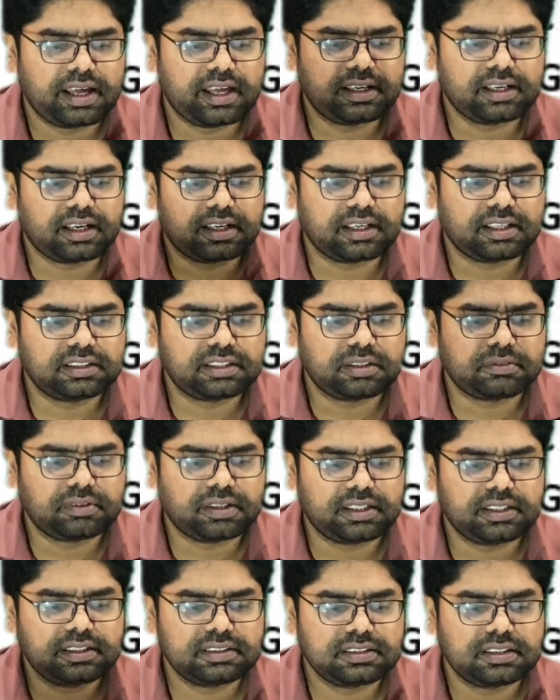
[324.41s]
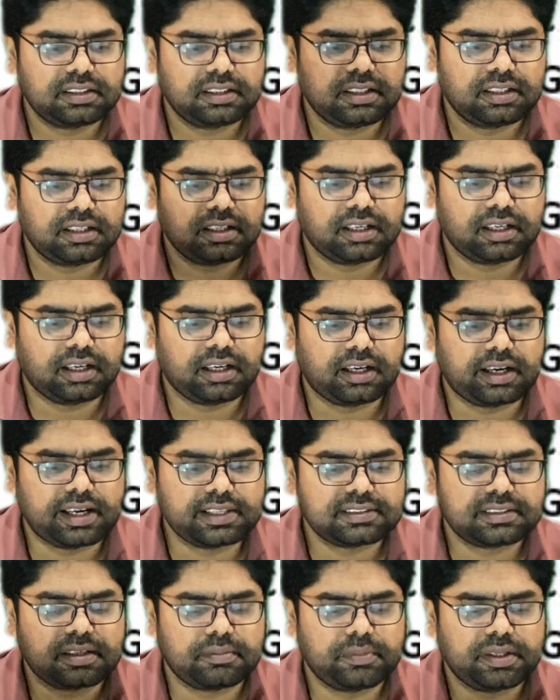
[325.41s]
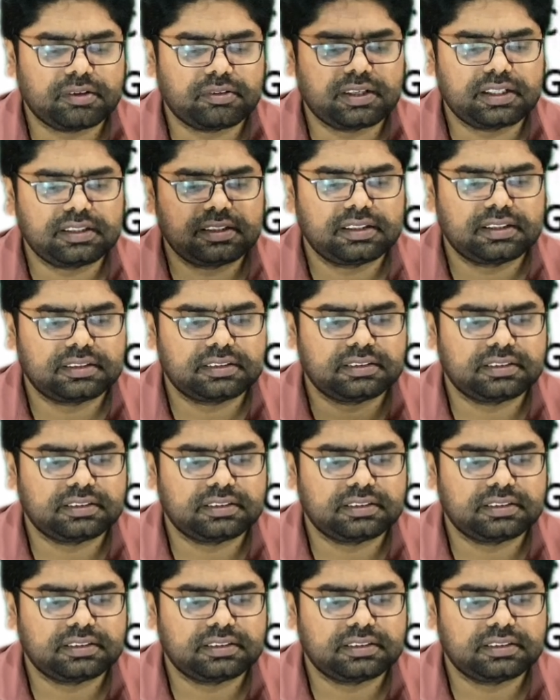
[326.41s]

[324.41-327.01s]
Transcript: and another one is SMA1.